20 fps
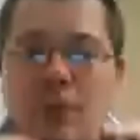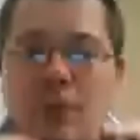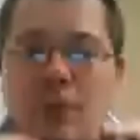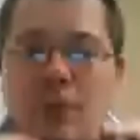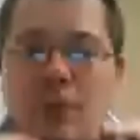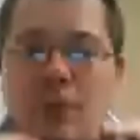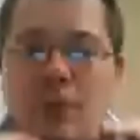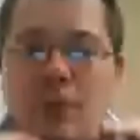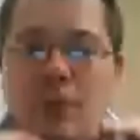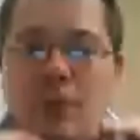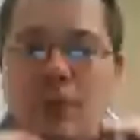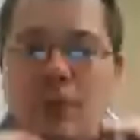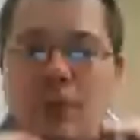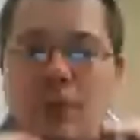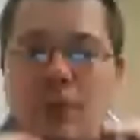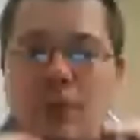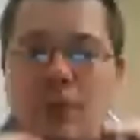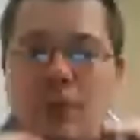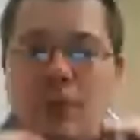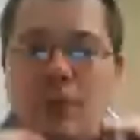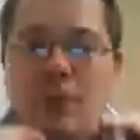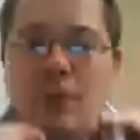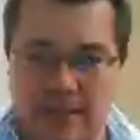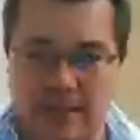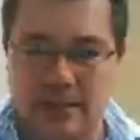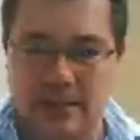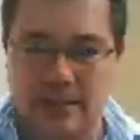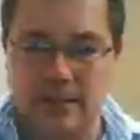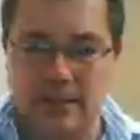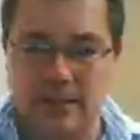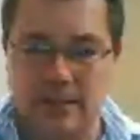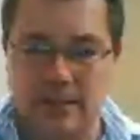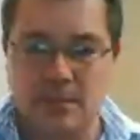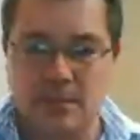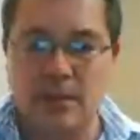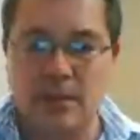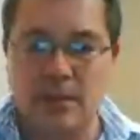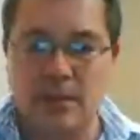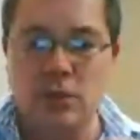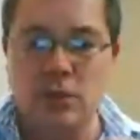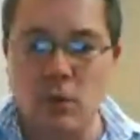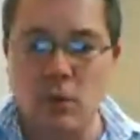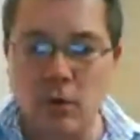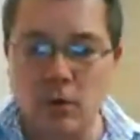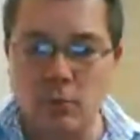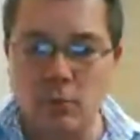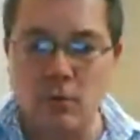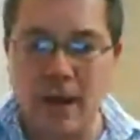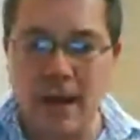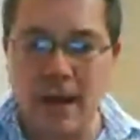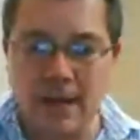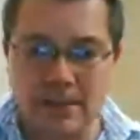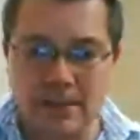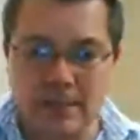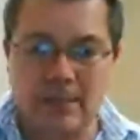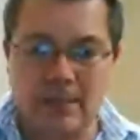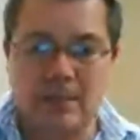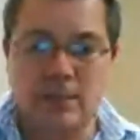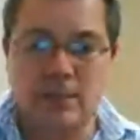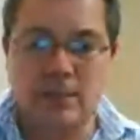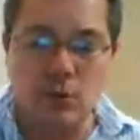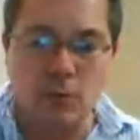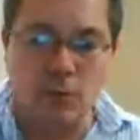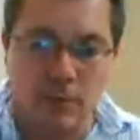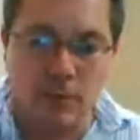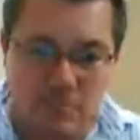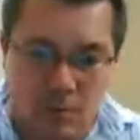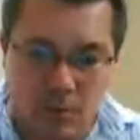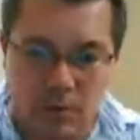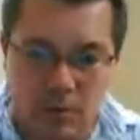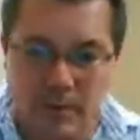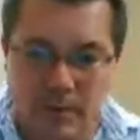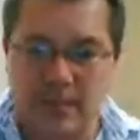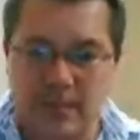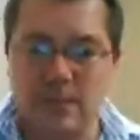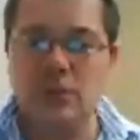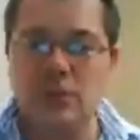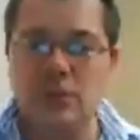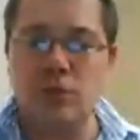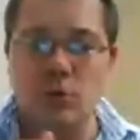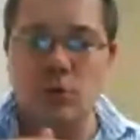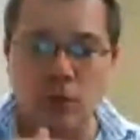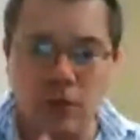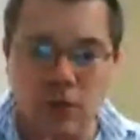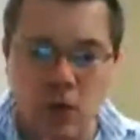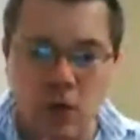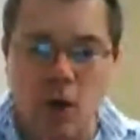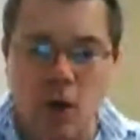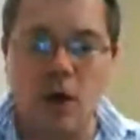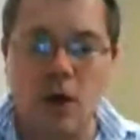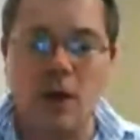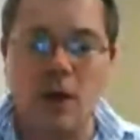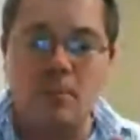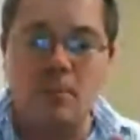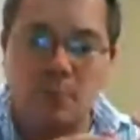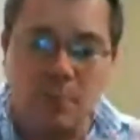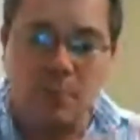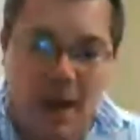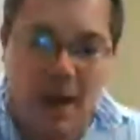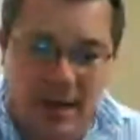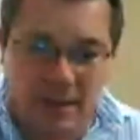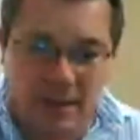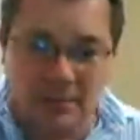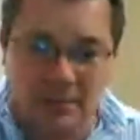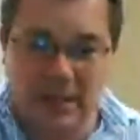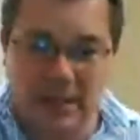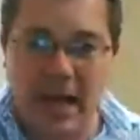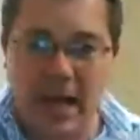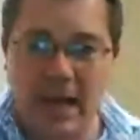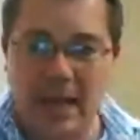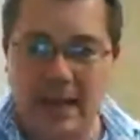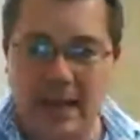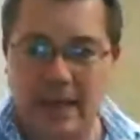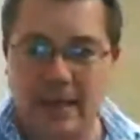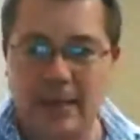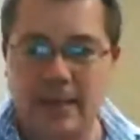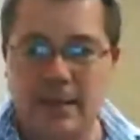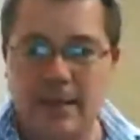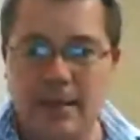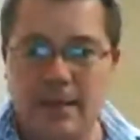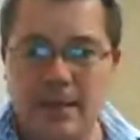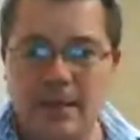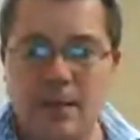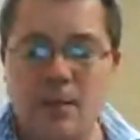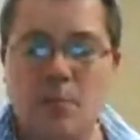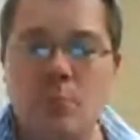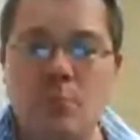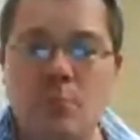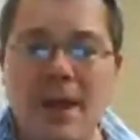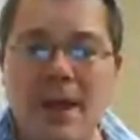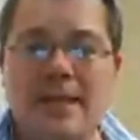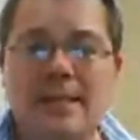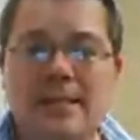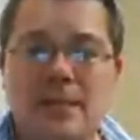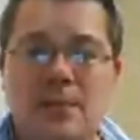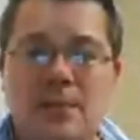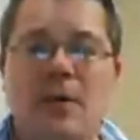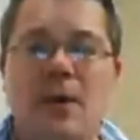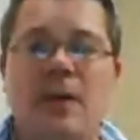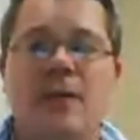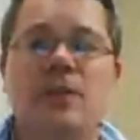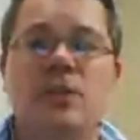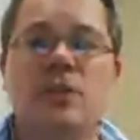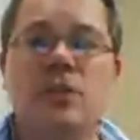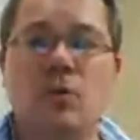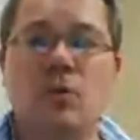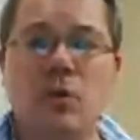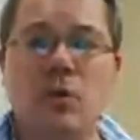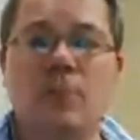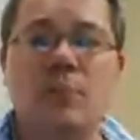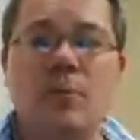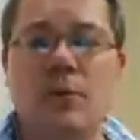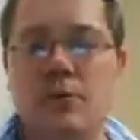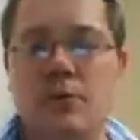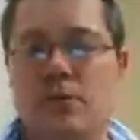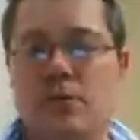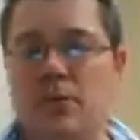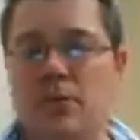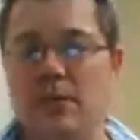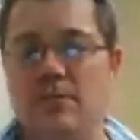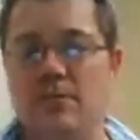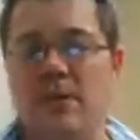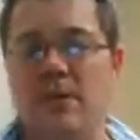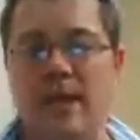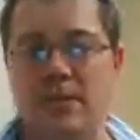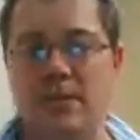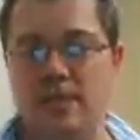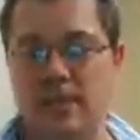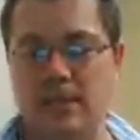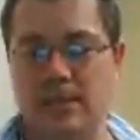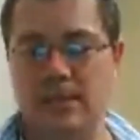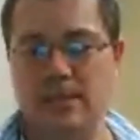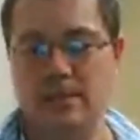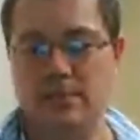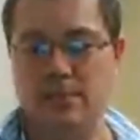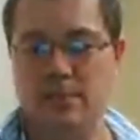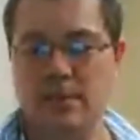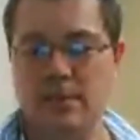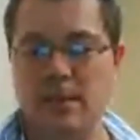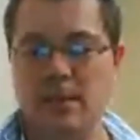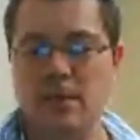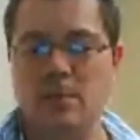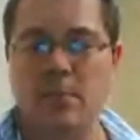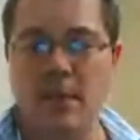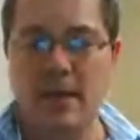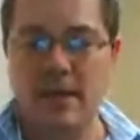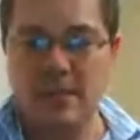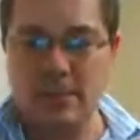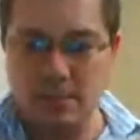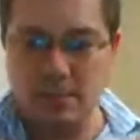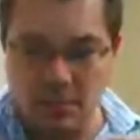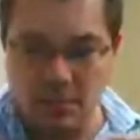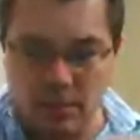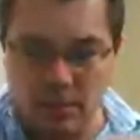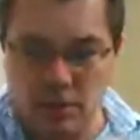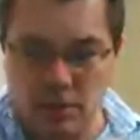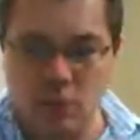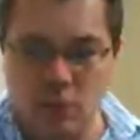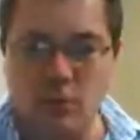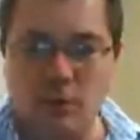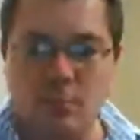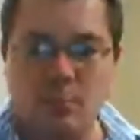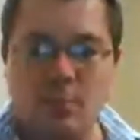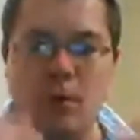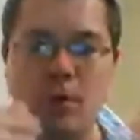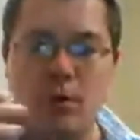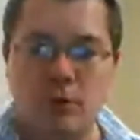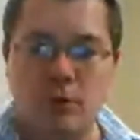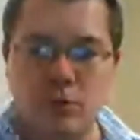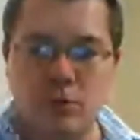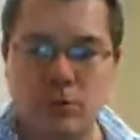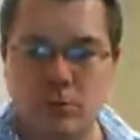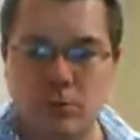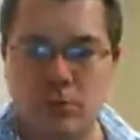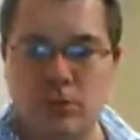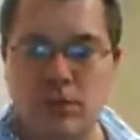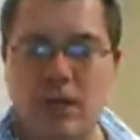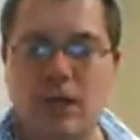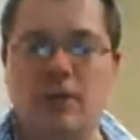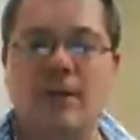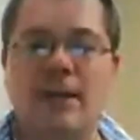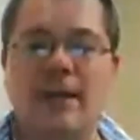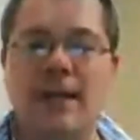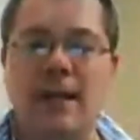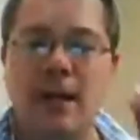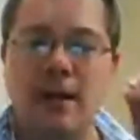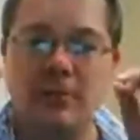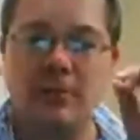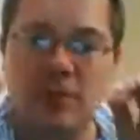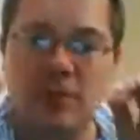compensated your rent, your mortgage, your car bottom line based upon your personal evangelism, based upon your personal sharing of